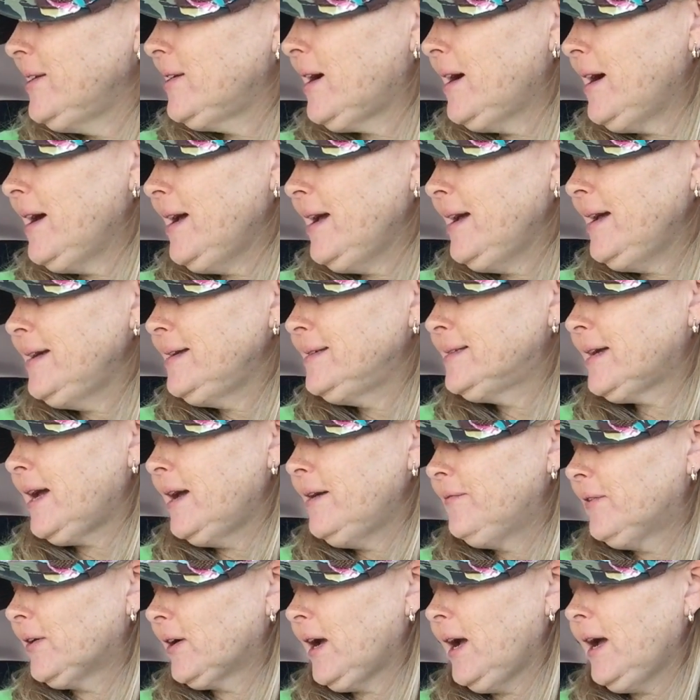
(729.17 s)
you guys. I
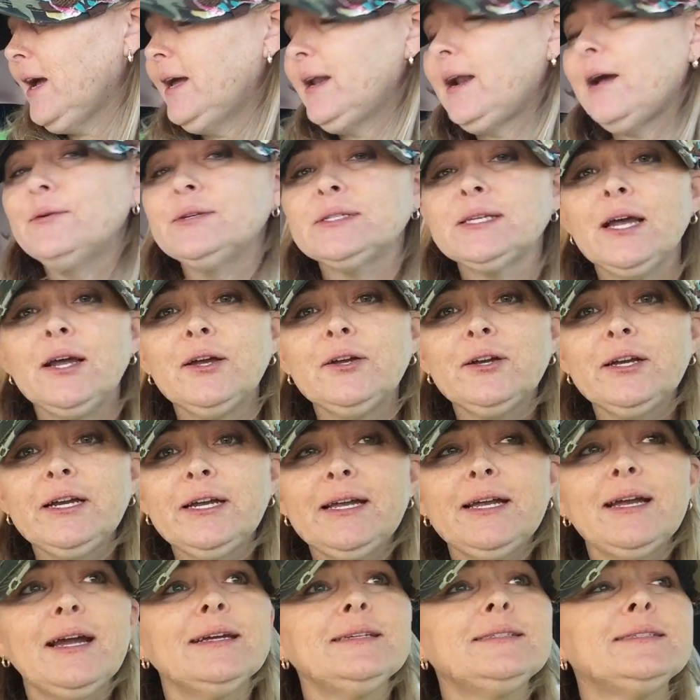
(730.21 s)
forgot I was
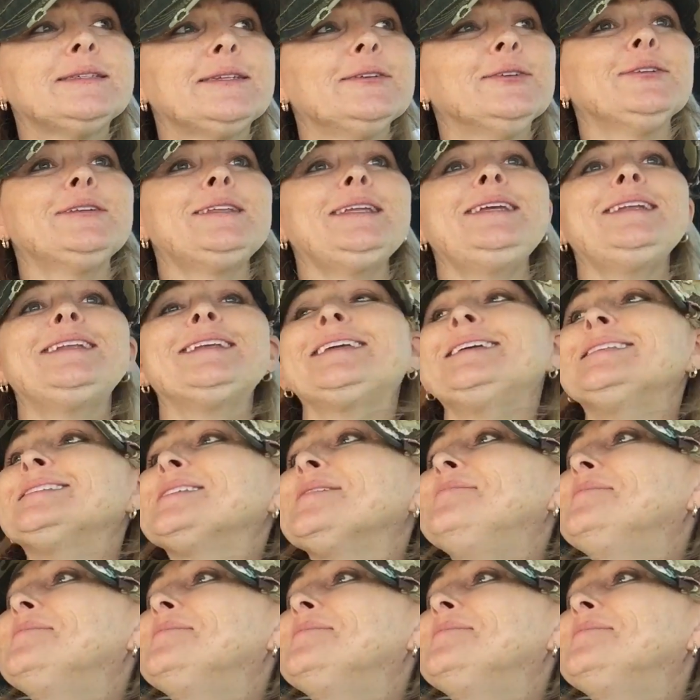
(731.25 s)
hungry. I still need to get